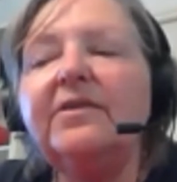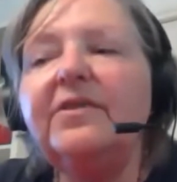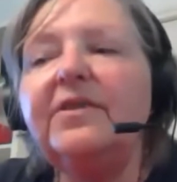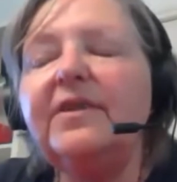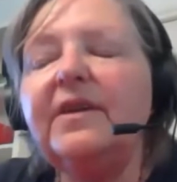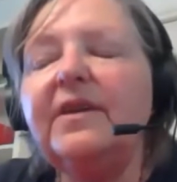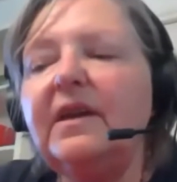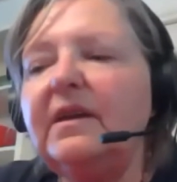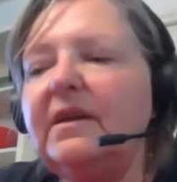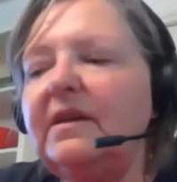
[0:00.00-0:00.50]

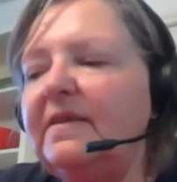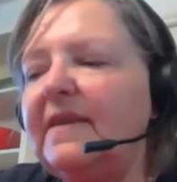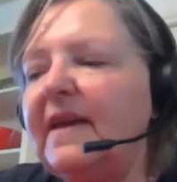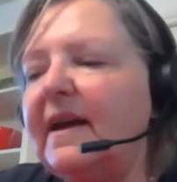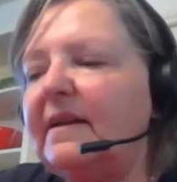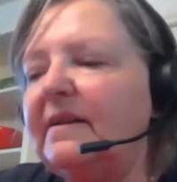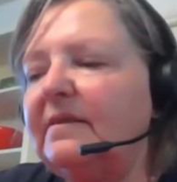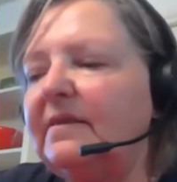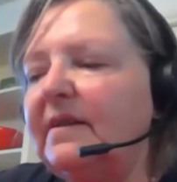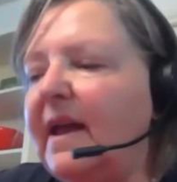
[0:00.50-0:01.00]
thing
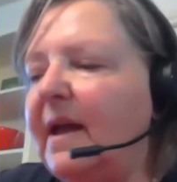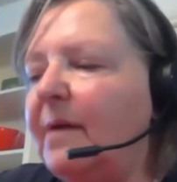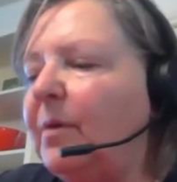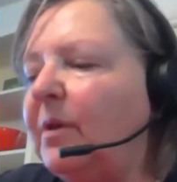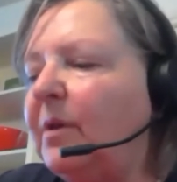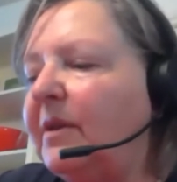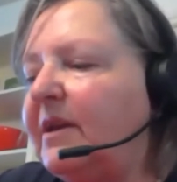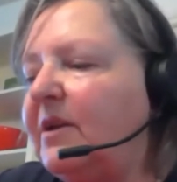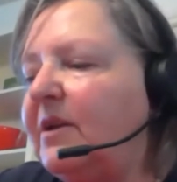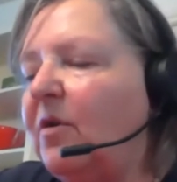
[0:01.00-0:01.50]
that
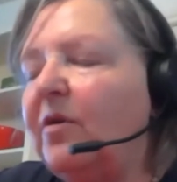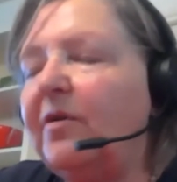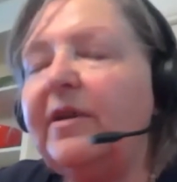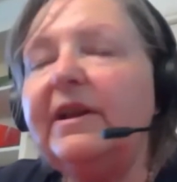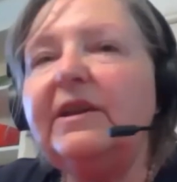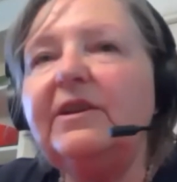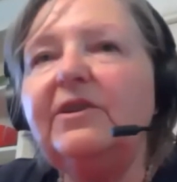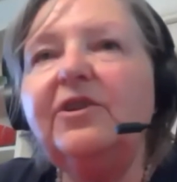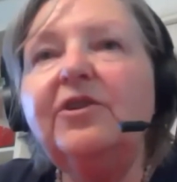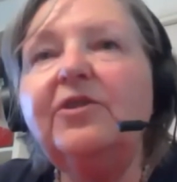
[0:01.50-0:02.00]
Emily already
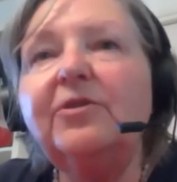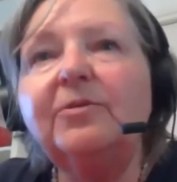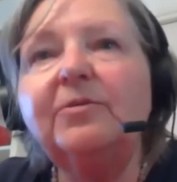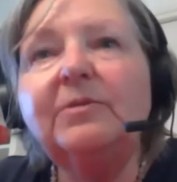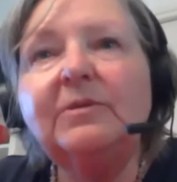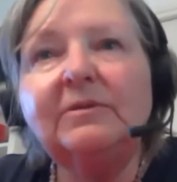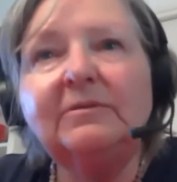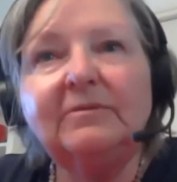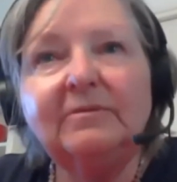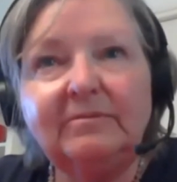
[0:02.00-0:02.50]
knew
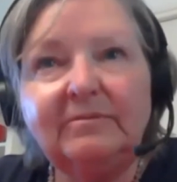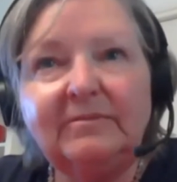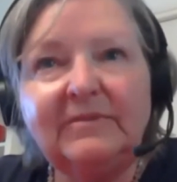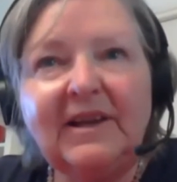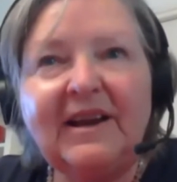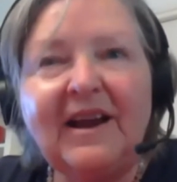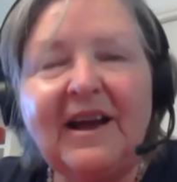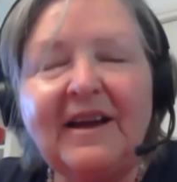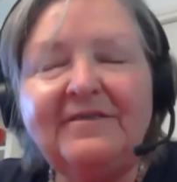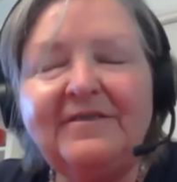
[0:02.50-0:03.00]

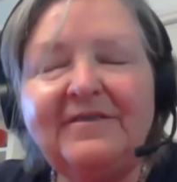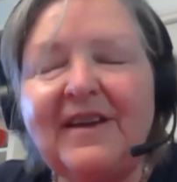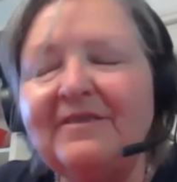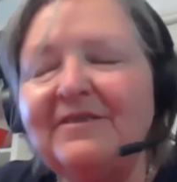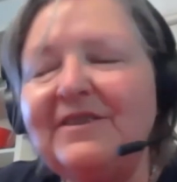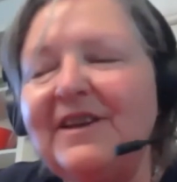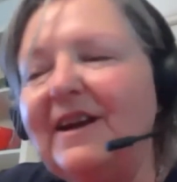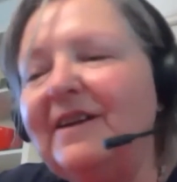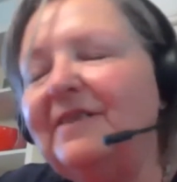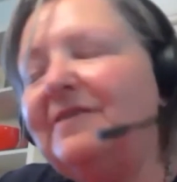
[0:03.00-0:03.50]
that I
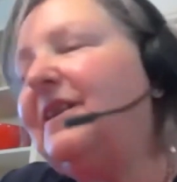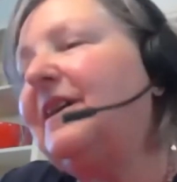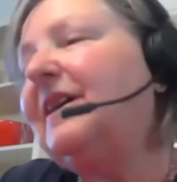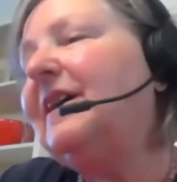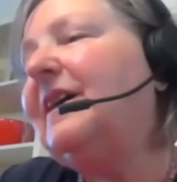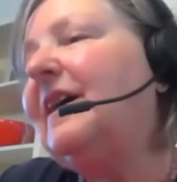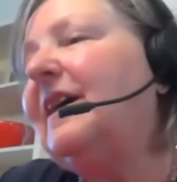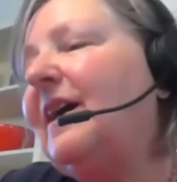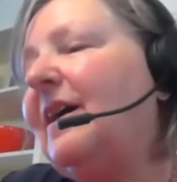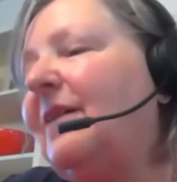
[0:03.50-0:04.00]
found out
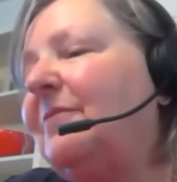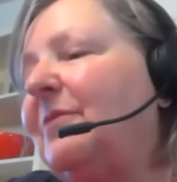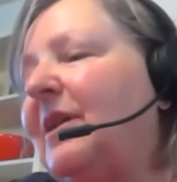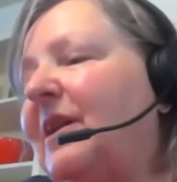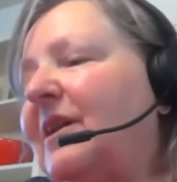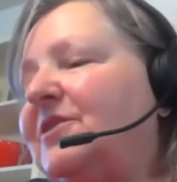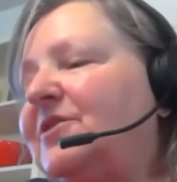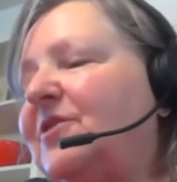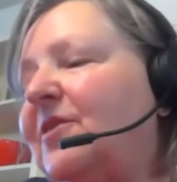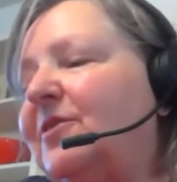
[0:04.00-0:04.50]
when
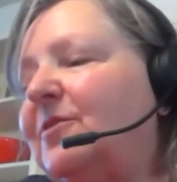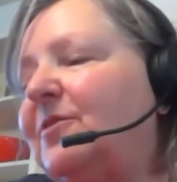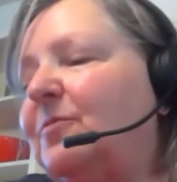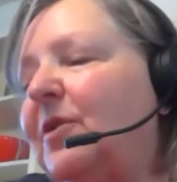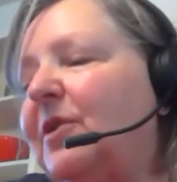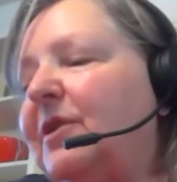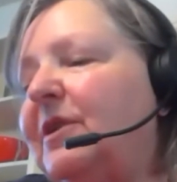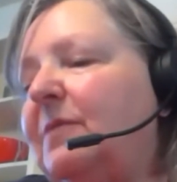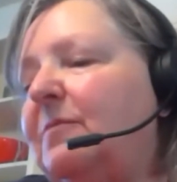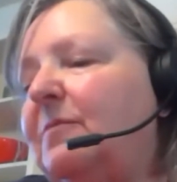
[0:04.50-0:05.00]
I started
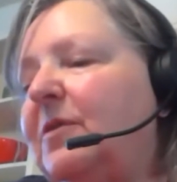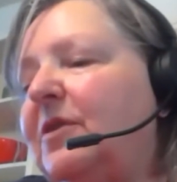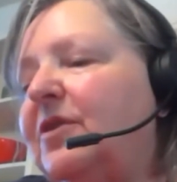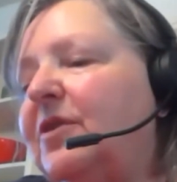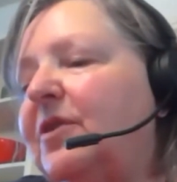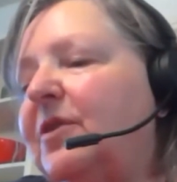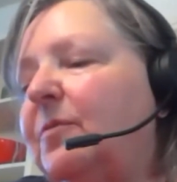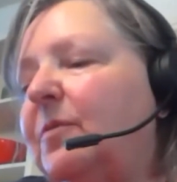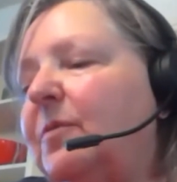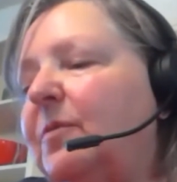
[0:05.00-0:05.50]
working with
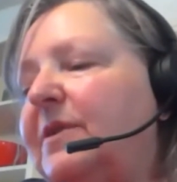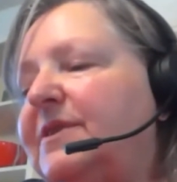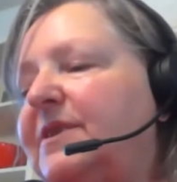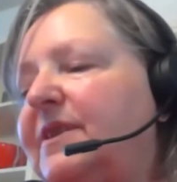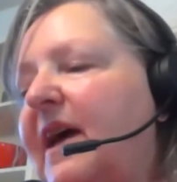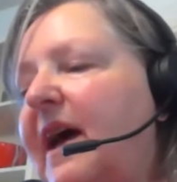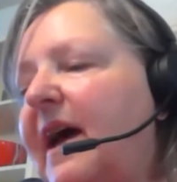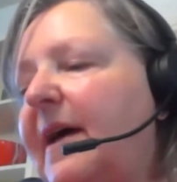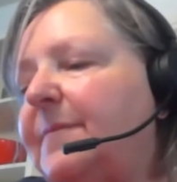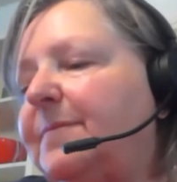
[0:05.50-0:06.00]
her was
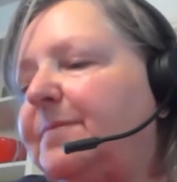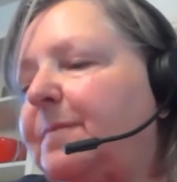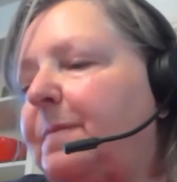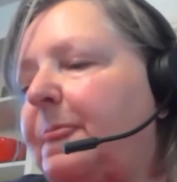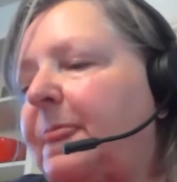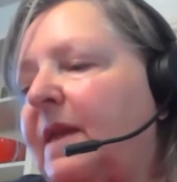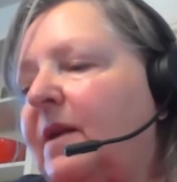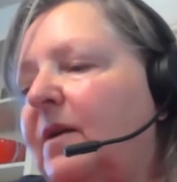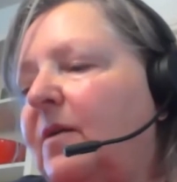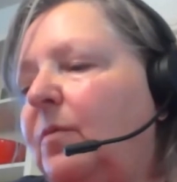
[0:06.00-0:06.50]
that
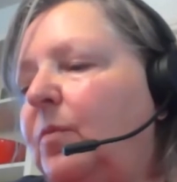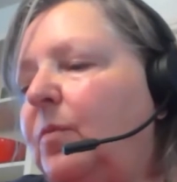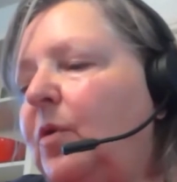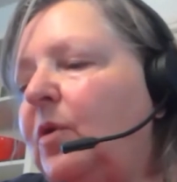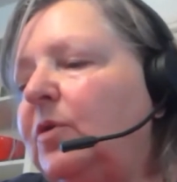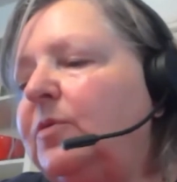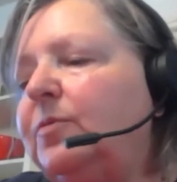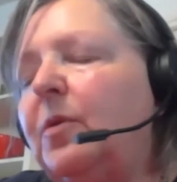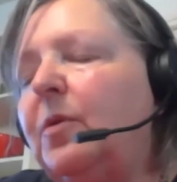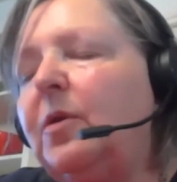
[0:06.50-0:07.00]

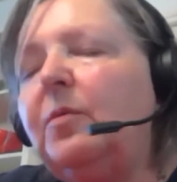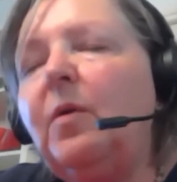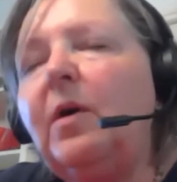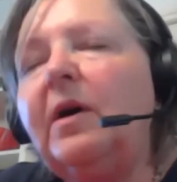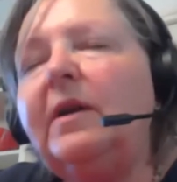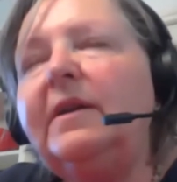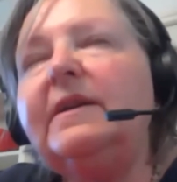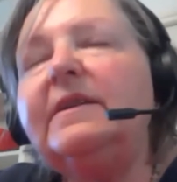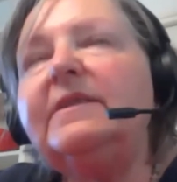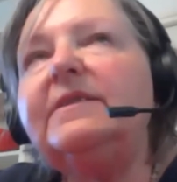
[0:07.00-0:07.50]
World War
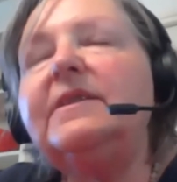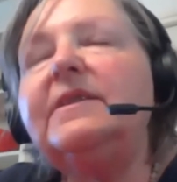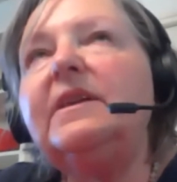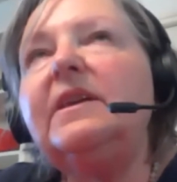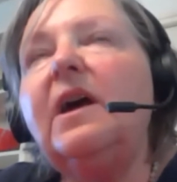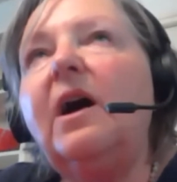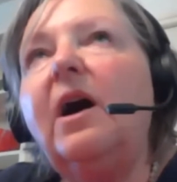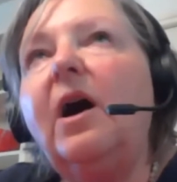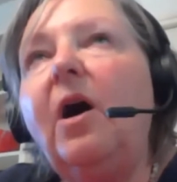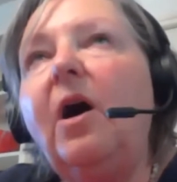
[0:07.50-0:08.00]
I is the
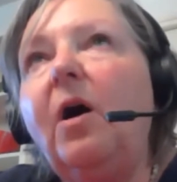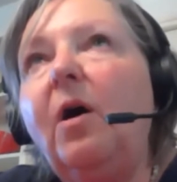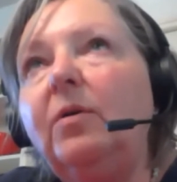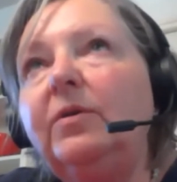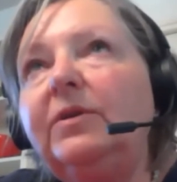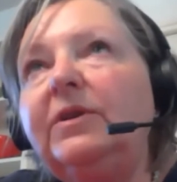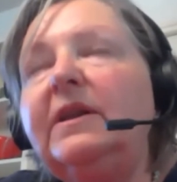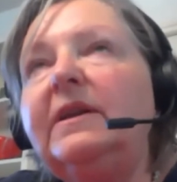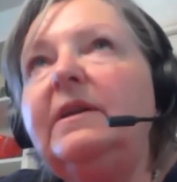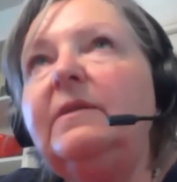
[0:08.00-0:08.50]

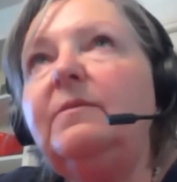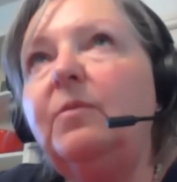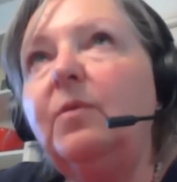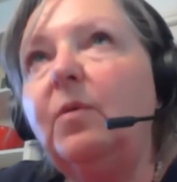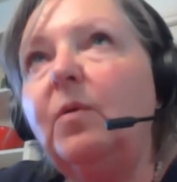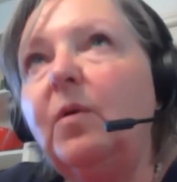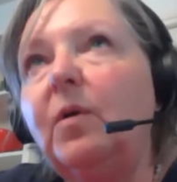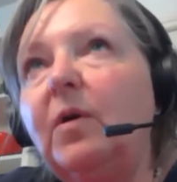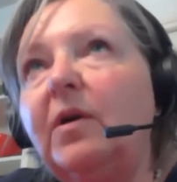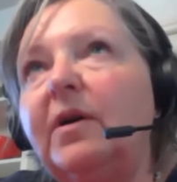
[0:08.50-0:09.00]
only
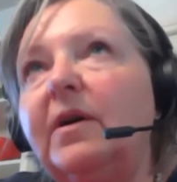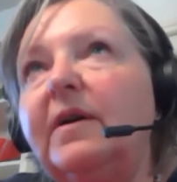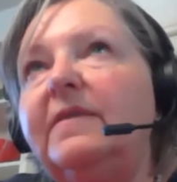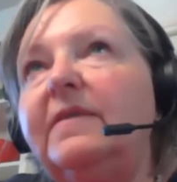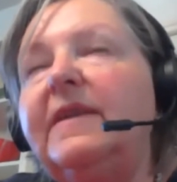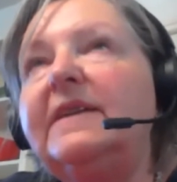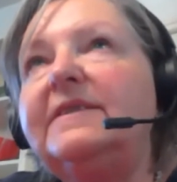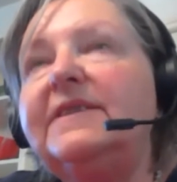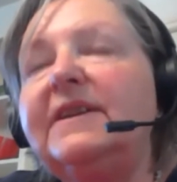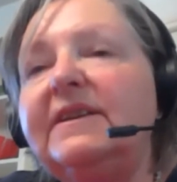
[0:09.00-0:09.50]
war
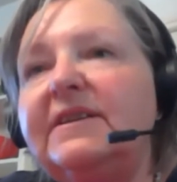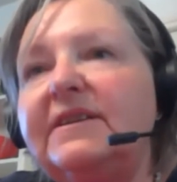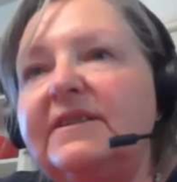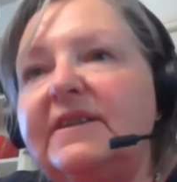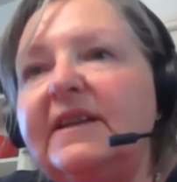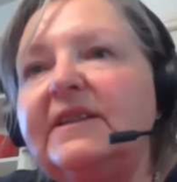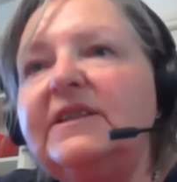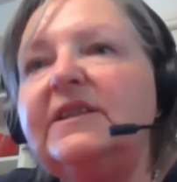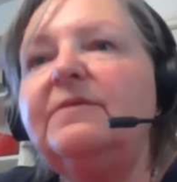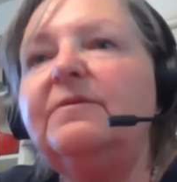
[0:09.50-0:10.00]
that's
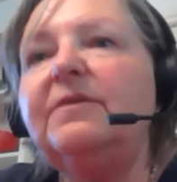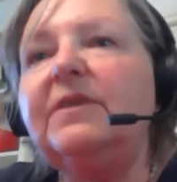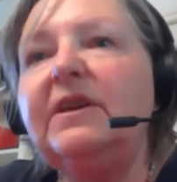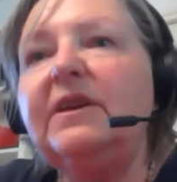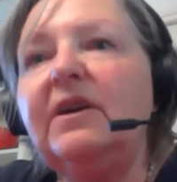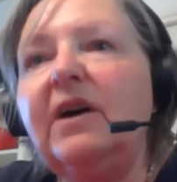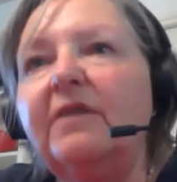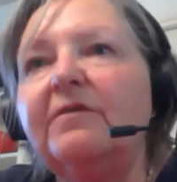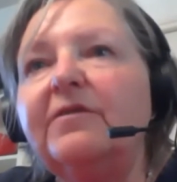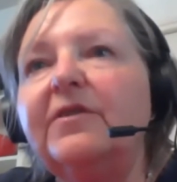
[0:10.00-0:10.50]
extensively
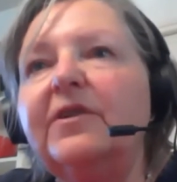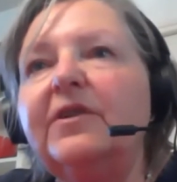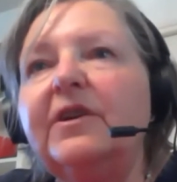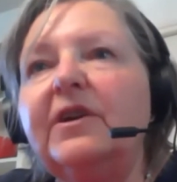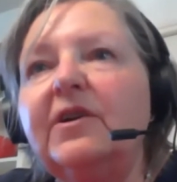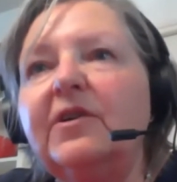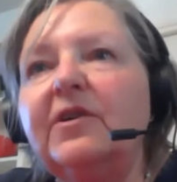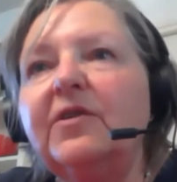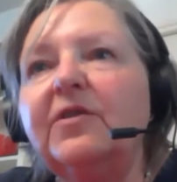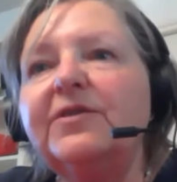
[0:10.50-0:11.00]
covered in
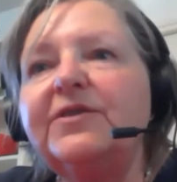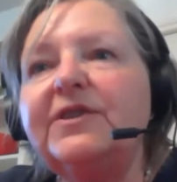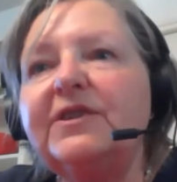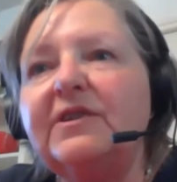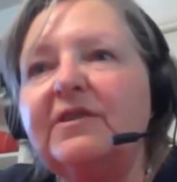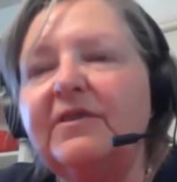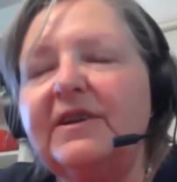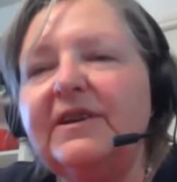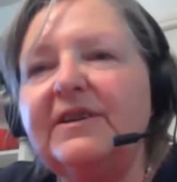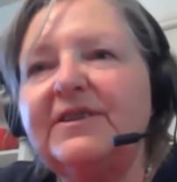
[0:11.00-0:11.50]
girls
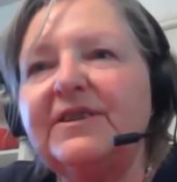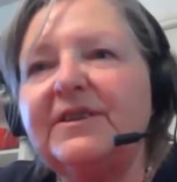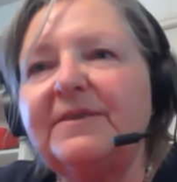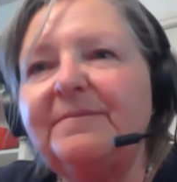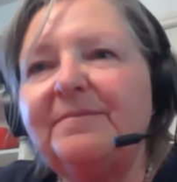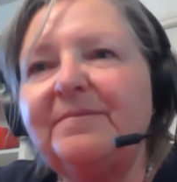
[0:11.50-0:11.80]
series.